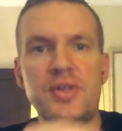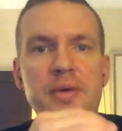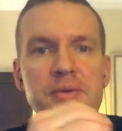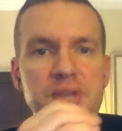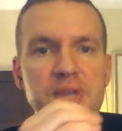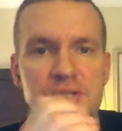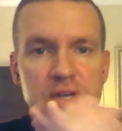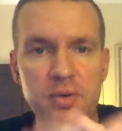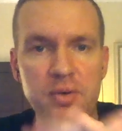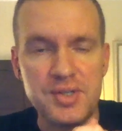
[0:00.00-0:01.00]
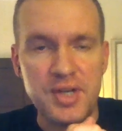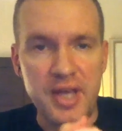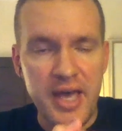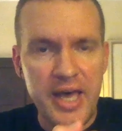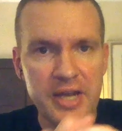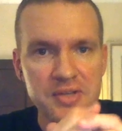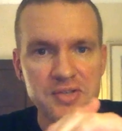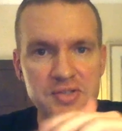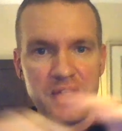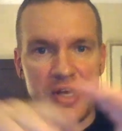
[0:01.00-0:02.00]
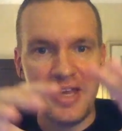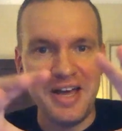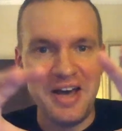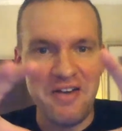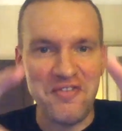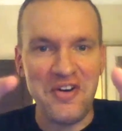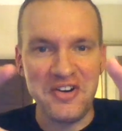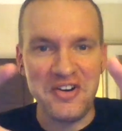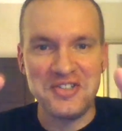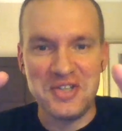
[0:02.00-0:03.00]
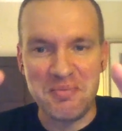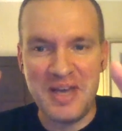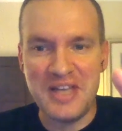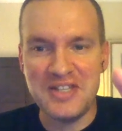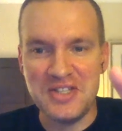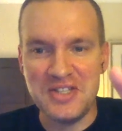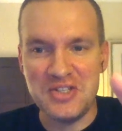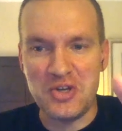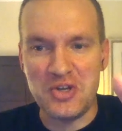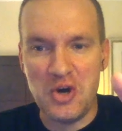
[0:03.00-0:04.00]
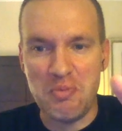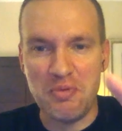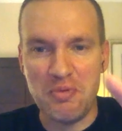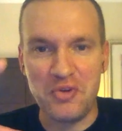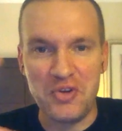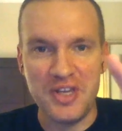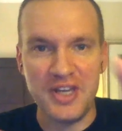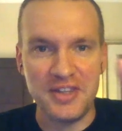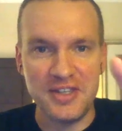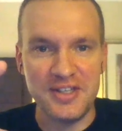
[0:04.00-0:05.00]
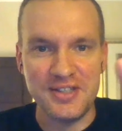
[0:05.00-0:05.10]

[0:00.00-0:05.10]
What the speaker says: was actually a question I had, is how far into your painting do you go before you get the